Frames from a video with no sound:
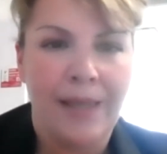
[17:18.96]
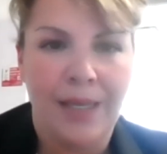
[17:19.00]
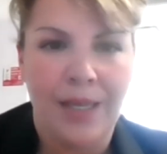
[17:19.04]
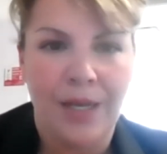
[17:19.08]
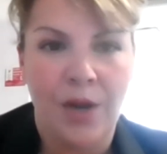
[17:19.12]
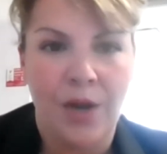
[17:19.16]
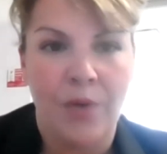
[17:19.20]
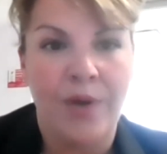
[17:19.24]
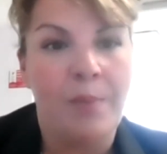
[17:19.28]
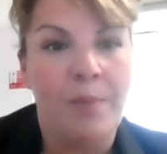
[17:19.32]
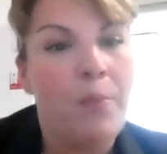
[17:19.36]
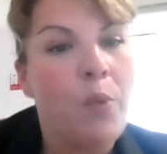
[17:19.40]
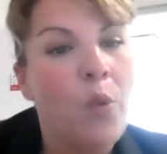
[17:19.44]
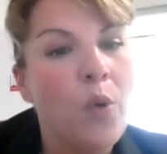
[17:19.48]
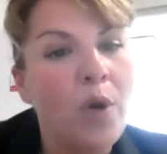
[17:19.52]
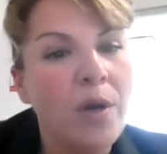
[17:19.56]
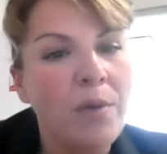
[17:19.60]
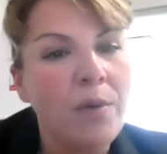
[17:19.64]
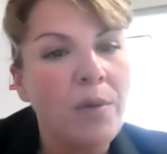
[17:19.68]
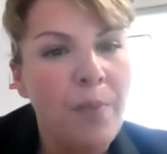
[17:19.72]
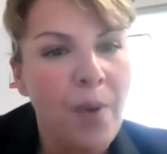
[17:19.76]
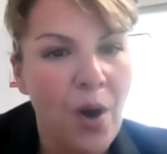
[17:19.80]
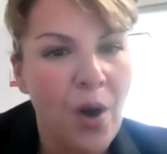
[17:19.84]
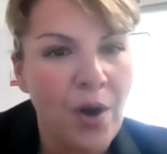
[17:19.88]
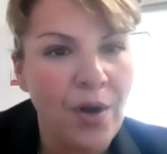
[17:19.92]
an
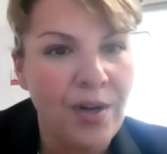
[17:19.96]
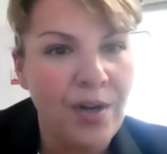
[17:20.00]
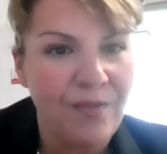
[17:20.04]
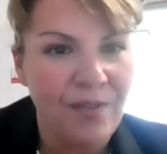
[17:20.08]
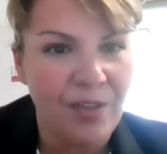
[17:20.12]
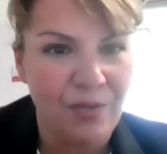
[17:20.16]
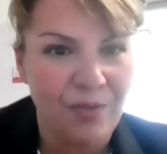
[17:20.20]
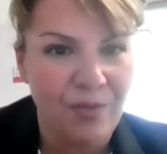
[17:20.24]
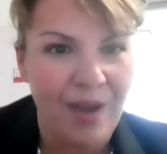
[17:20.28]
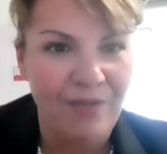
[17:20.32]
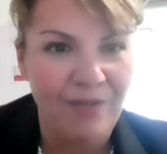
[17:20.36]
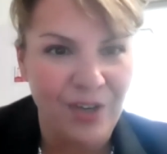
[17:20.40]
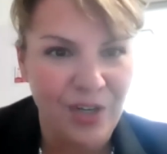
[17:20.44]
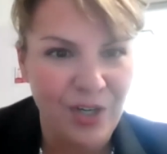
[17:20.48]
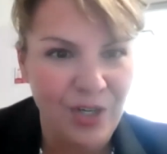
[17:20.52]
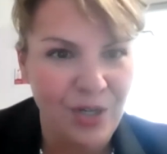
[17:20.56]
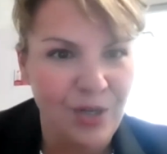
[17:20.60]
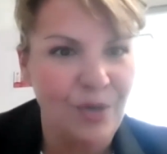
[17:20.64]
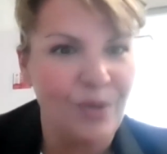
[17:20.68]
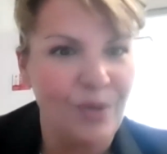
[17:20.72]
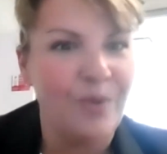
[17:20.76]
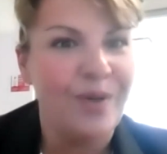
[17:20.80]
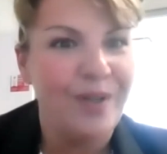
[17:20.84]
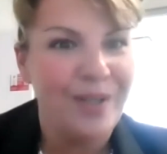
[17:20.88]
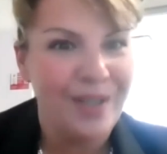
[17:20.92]
important part of the
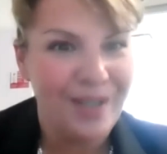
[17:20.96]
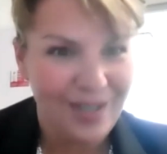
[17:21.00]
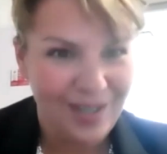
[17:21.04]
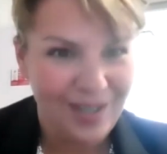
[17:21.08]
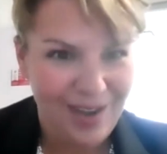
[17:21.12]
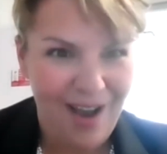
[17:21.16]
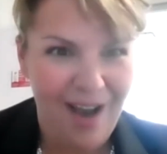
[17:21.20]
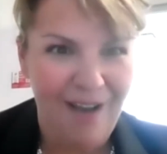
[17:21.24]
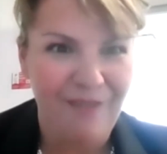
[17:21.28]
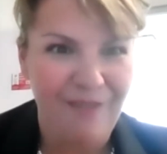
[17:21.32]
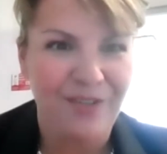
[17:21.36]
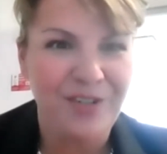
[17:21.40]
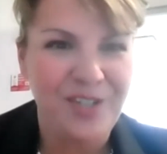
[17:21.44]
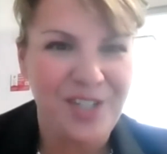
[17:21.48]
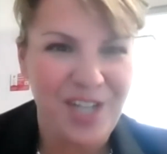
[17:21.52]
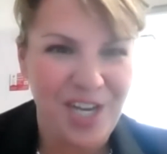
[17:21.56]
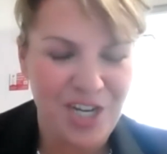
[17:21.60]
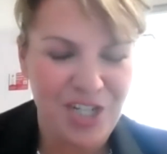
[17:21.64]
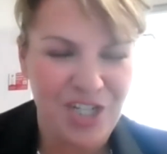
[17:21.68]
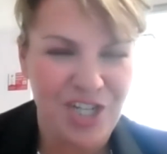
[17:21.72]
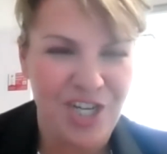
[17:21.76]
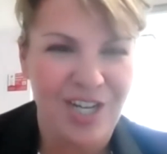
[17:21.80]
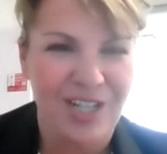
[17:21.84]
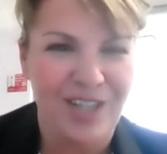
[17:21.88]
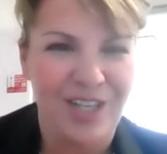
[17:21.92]
revenue
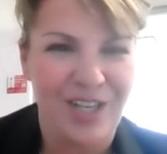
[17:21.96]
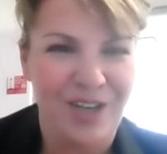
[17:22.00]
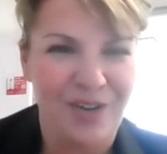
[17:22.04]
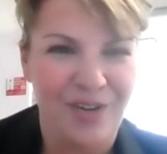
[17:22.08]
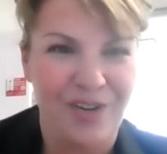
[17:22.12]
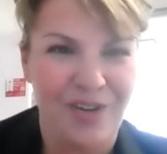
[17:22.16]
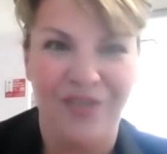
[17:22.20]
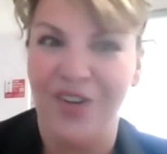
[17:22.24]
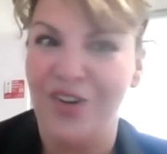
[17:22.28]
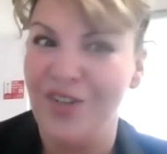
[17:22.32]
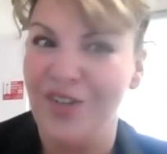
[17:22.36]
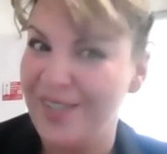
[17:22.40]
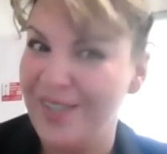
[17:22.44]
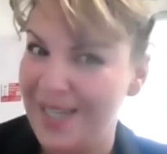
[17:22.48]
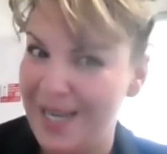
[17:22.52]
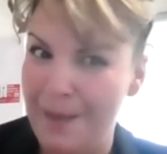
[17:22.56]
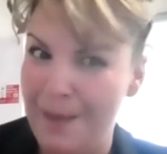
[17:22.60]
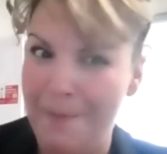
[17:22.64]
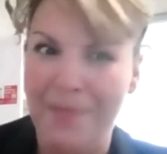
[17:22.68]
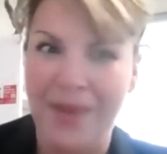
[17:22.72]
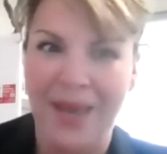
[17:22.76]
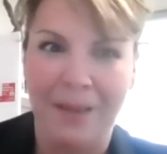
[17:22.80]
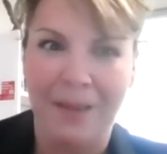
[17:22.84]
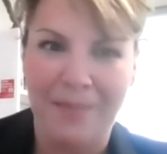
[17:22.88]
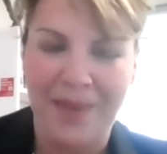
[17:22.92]
conversation at the university,
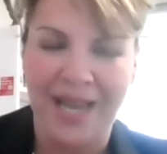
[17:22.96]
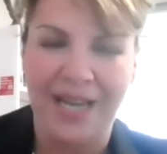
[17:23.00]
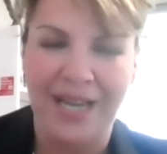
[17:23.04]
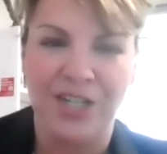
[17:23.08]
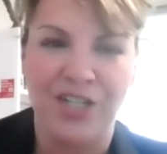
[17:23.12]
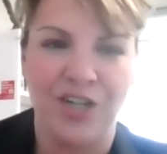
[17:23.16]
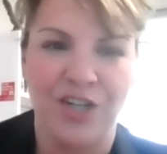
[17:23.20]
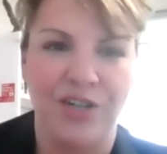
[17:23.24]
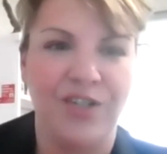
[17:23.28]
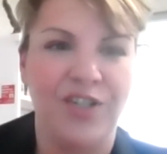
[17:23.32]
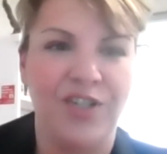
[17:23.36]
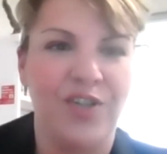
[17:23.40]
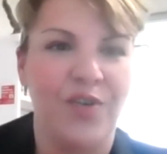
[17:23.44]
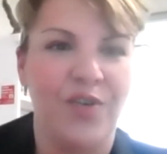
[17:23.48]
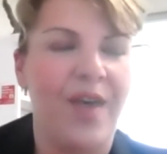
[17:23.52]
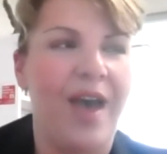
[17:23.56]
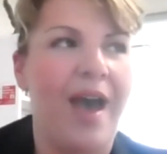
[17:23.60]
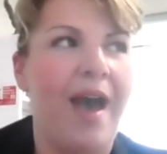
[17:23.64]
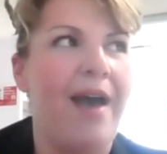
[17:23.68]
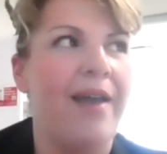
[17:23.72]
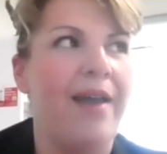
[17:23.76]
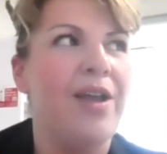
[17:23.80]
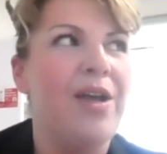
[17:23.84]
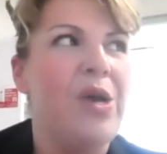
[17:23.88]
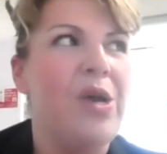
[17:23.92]
big picture, so
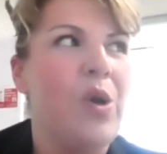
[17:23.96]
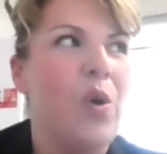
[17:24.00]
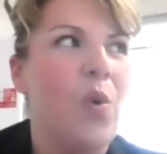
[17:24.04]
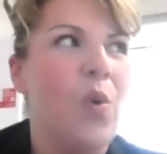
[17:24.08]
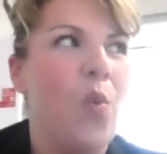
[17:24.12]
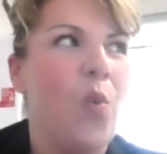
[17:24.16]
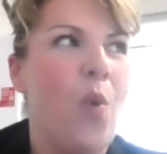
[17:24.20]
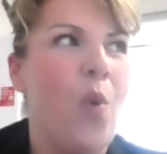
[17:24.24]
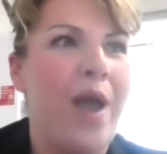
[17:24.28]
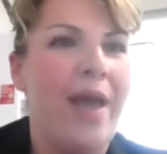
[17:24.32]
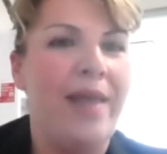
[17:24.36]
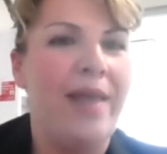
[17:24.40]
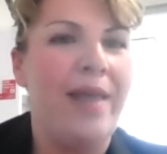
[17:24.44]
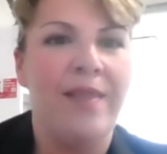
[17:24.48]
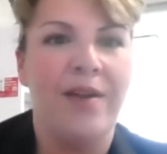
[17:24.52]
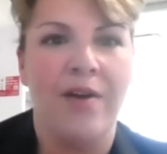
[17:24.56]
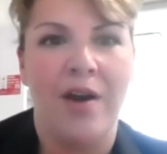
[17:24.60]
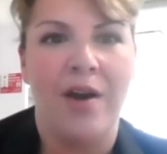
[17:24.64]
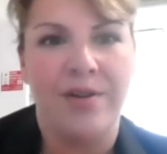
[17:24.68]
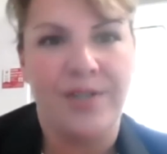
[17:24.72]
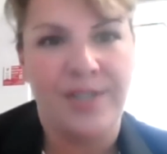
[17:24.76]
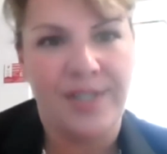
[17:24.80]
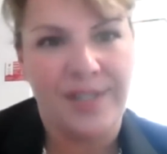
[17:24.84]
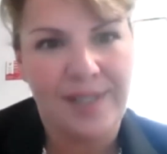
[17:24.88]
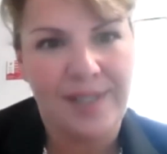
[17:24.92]
that when there
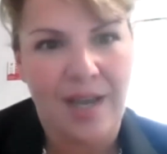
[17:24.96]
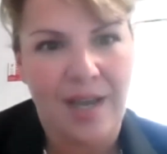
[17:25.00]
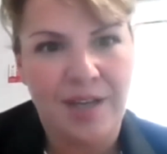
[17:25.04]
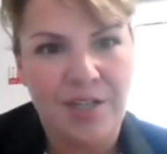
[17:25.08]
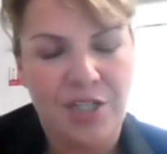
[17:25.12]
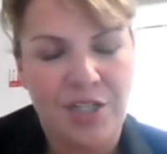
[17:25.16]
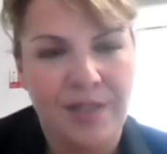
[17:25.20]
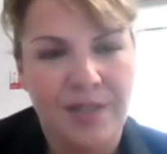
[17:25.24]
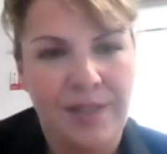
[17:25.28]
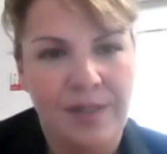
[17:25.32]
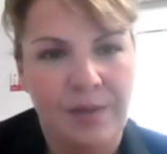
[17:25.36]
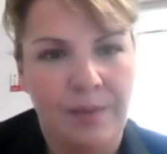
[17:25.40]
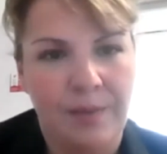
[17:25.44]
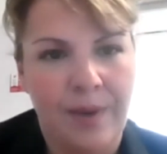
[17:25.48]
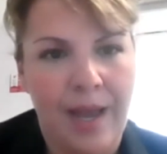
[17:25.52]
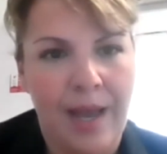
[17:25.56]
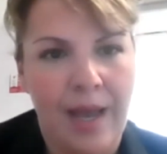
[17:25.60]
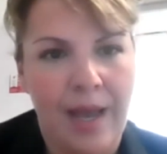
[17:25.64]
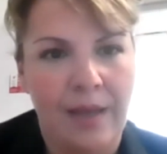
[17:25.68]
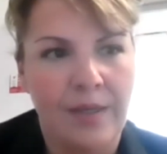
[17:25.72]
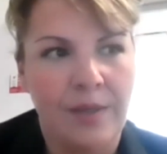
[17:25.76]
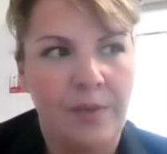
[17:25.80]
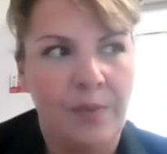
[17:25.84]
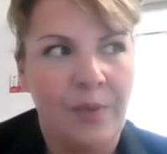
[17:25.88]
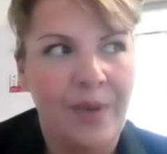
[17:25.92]
are discussions
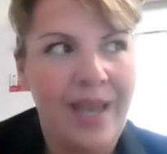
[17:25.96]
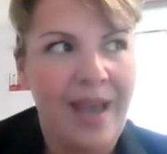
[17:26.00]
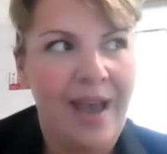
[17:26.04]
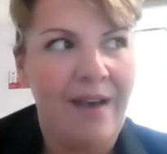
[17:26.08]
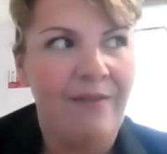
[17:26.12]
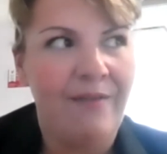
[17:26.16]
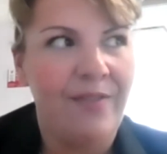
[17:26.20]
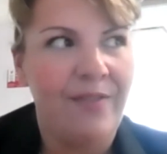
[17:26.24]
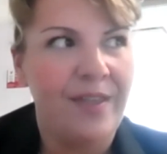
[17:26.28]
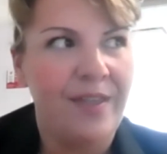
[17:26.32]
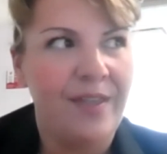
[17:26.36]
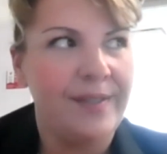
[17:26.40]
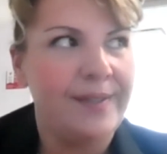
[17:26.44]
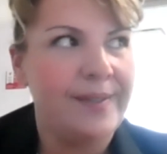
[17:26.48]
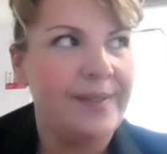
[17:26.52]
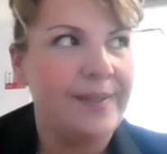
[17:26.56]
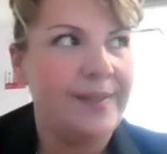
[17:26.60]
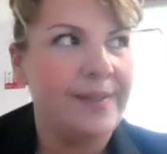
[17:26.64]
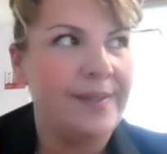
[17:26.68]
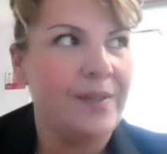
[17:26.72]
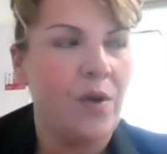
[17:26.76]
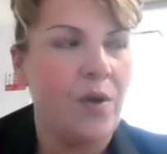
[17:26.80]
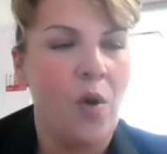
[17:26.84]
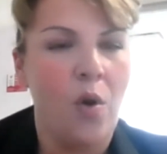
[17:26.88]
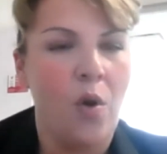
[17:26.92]
around, we have
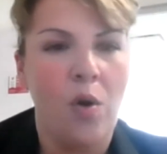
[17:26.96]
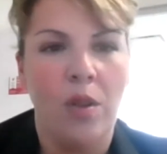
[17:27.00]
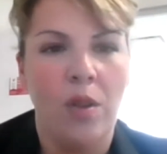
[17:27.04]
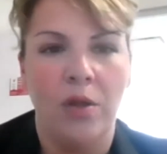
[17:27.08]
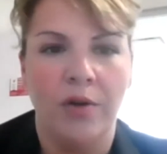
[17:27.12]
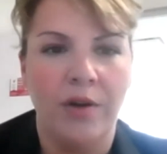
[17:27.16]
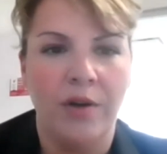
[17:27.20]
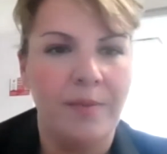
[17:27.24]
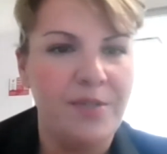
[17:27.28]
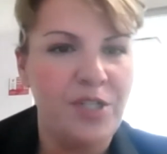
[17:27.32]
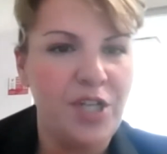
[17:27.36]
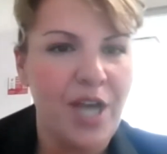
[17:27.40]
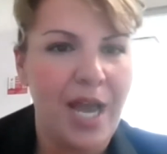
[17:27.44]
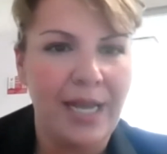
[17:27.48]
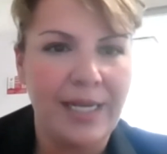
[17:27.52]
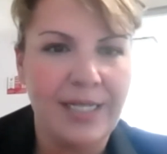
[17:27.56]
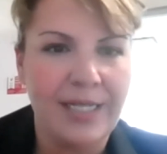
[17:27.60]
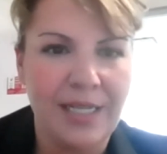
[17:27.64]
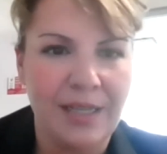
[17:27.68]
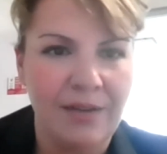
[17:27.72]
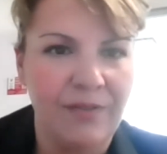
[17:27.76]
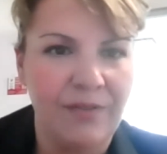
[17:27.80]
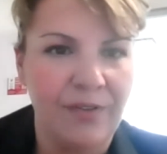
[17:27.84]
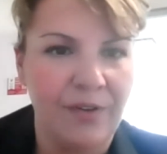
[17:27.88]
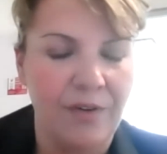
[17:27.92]
this goal or
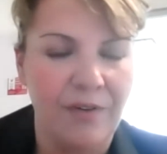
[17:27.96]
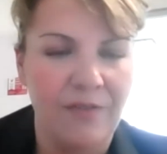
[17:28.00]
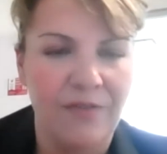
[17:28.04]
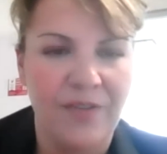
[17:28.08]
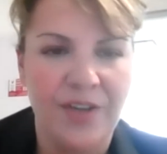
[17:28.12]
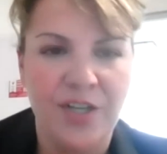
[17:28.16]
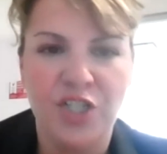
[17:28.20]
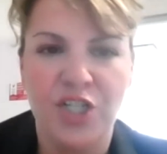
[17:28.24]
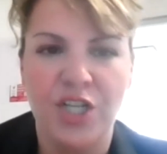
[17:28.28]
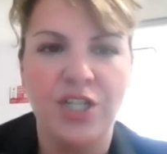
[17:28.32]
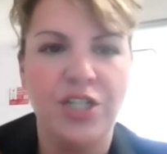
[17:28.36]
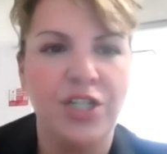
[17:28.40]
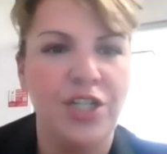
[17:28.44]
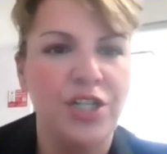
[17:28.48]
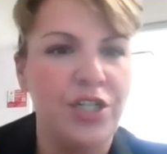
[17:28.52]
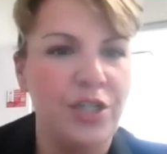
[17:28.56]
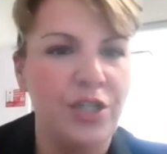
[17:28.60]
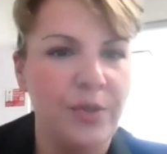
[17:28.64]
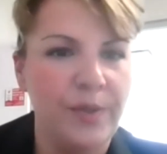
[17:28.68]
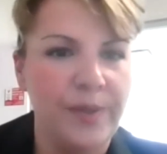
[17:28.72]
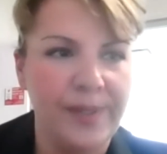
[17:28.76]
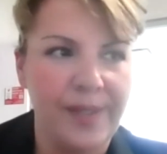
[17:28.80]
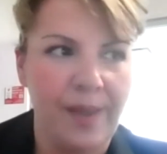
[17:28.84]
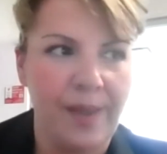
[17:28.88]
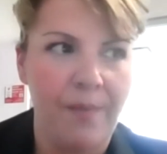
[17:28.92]
objective or a vision to
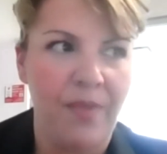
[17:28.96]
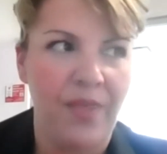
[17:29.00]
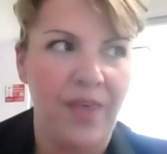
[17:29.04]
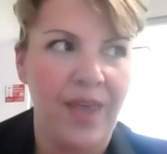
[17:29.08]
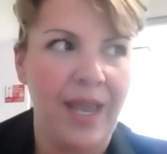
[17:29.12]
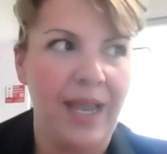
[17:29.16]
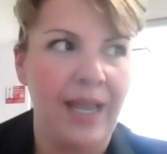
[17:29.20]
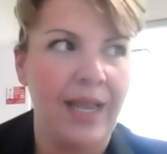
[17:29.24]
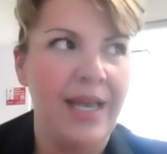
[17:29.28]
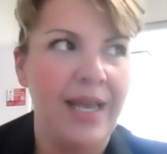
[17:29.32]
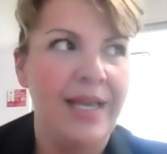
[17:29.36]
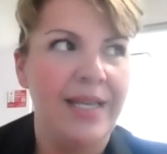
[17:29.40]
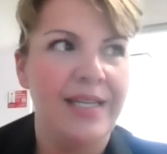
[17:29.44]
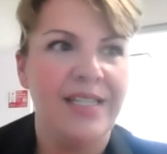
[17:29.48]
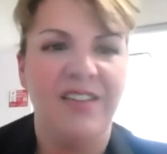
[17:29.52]
do something,